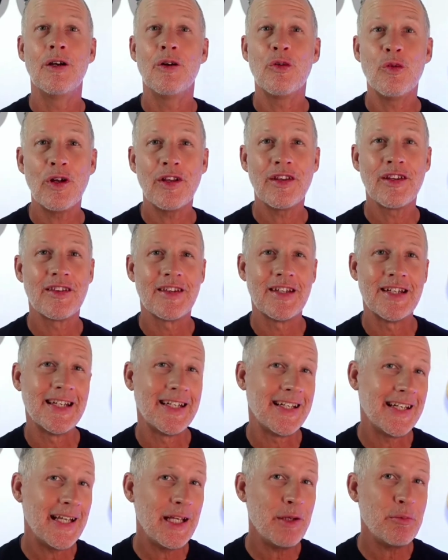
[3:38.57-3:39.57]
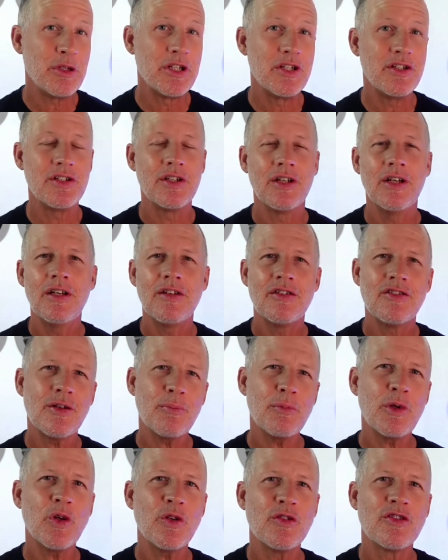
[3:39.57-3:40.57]
Rather than an image, some
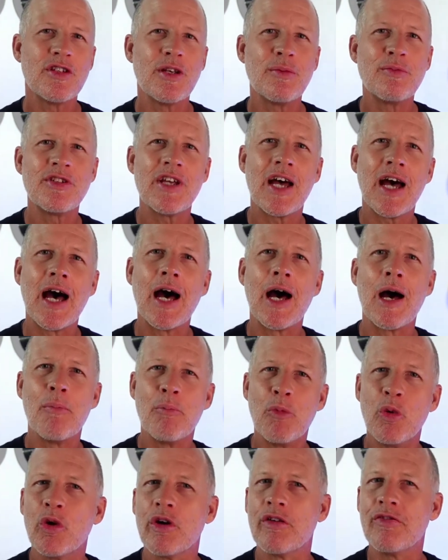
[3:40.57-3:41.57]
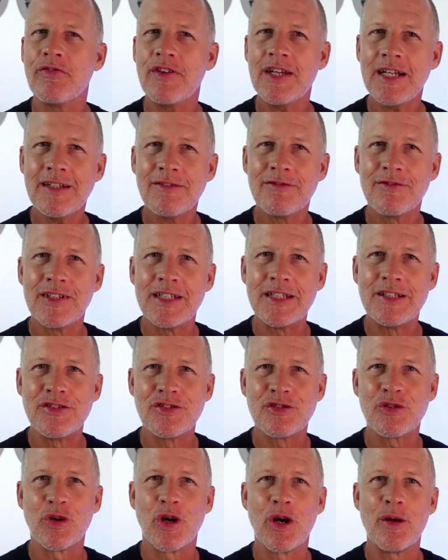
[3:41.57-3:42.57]
concepts are more effectively
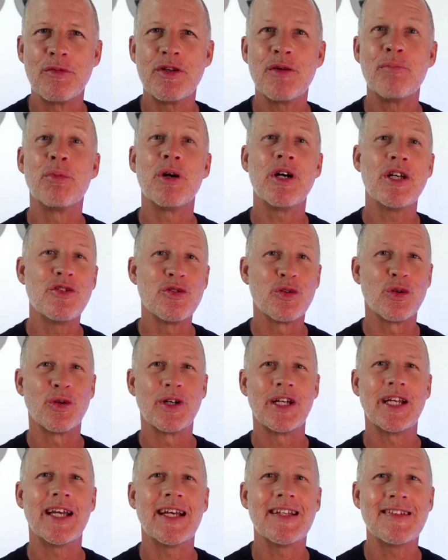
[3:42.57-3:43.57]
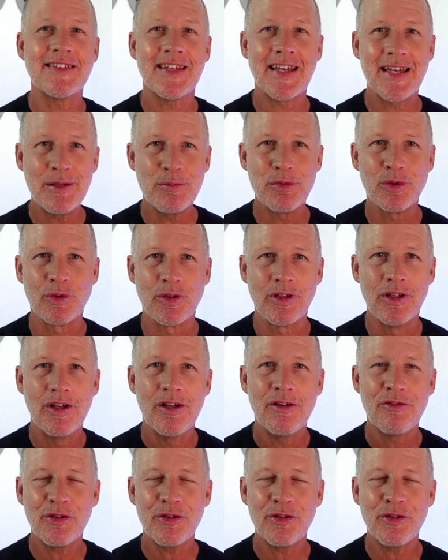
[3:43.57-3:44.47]
described by drawing a table. For